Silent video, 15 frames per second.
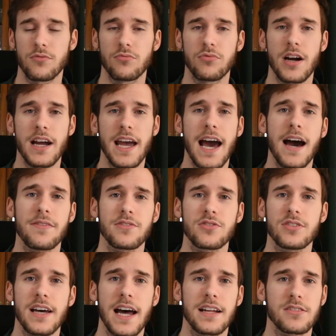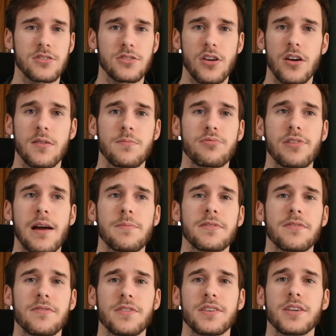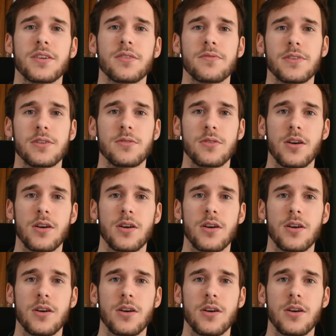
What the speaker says: right after that, start prepping for the interview.